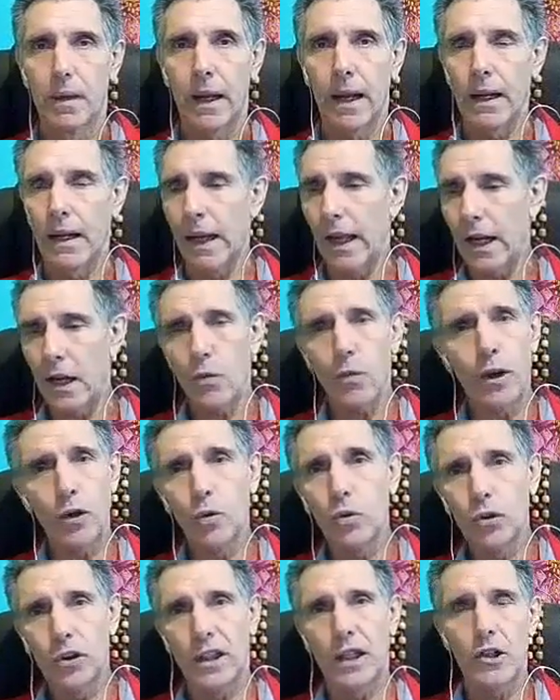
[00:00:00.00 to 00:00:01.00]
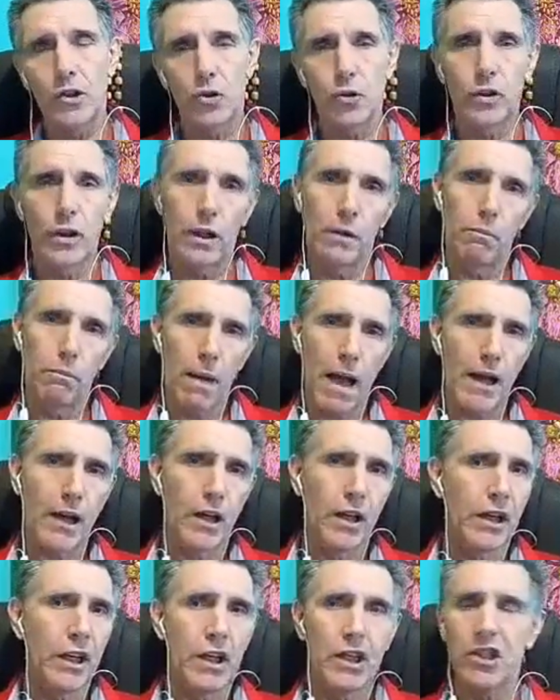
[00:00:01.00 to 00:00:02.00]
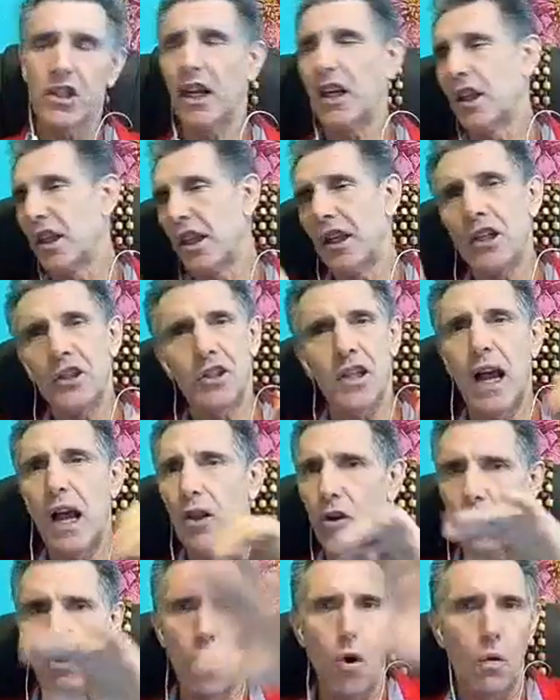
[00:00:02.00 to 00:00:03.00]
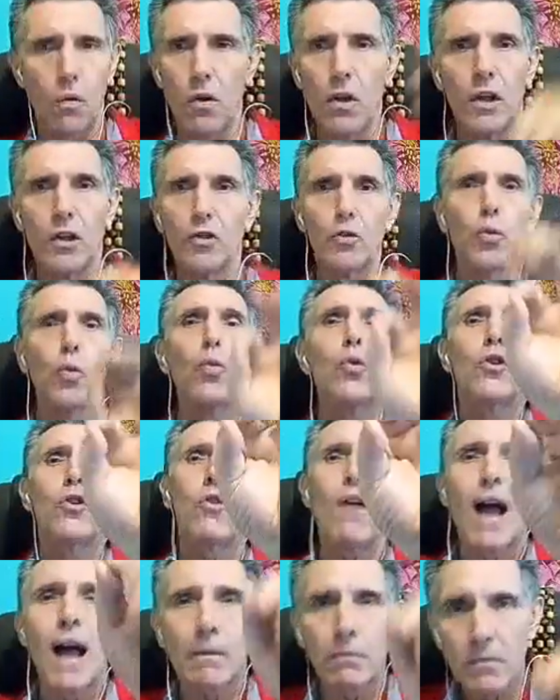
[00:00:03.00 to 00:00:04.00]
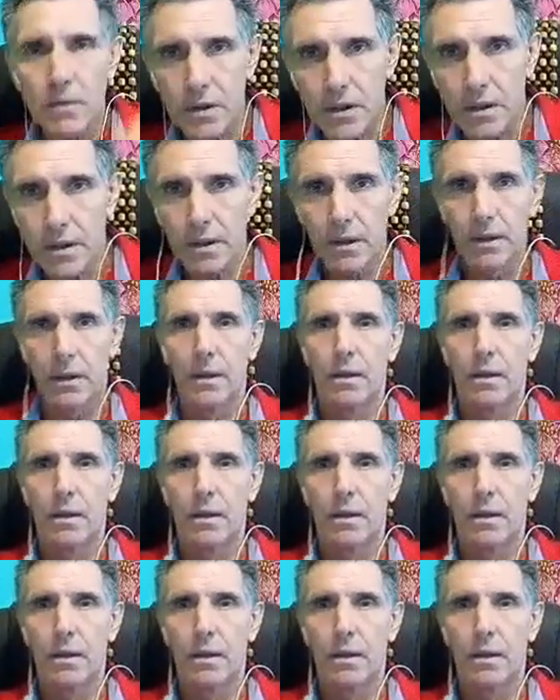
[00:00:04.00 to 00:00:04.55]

And anyone who tells you that body needs at least, I don't know, 2 grams